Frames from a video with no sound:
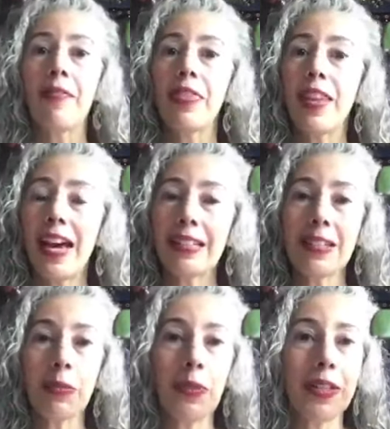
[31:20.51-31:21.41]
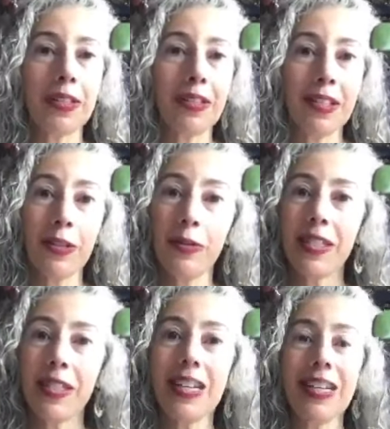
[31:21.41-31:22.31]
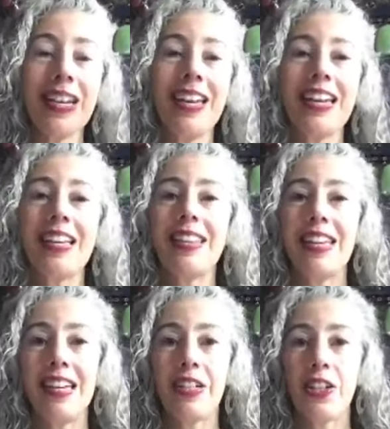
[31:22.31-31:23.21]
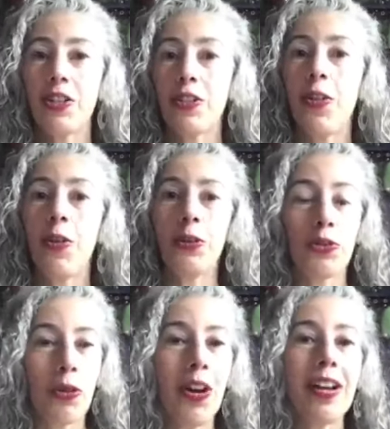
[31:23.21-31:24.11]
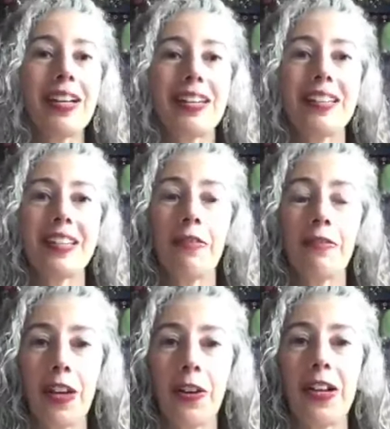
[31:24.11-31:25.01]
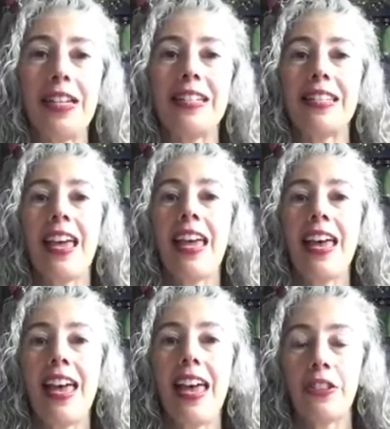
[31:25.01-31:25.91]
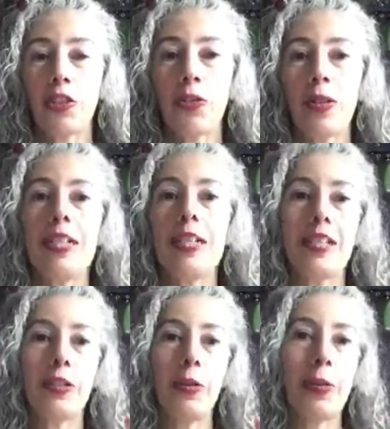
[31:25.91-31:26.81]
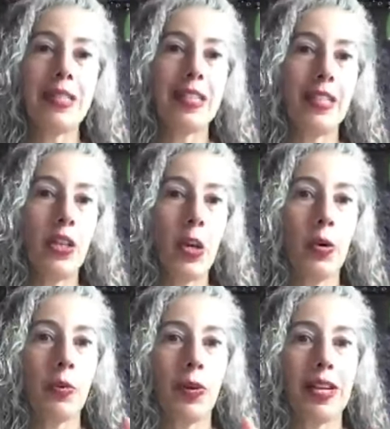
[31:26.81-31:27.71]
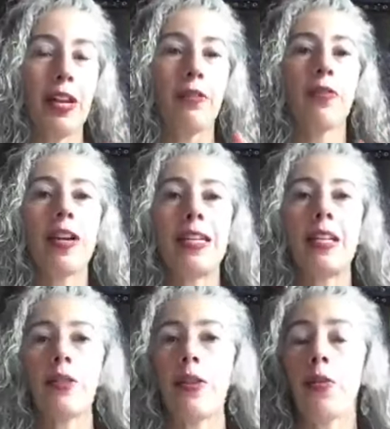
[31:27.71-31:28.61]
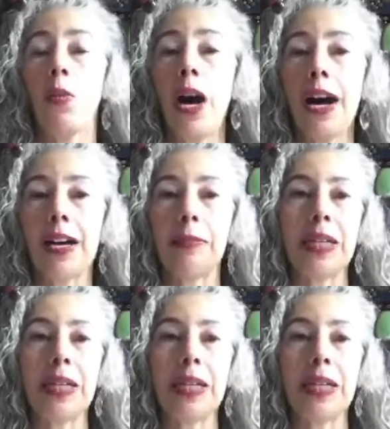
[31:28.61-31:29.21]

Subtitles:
That's the ones you see in the ancient old drawings of fairies and trees, and you always see a gnome or an elf right near there. Why?